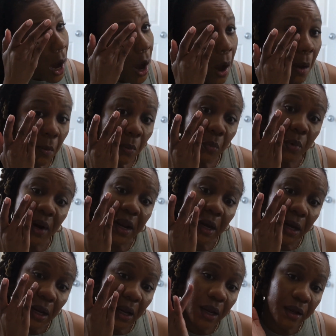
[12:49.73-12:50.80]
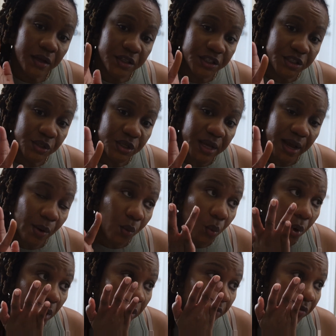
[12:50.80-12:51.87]
I'm blending just that
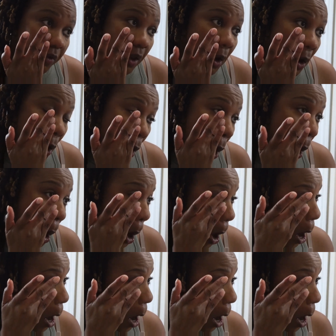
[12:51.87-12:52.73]
one finger.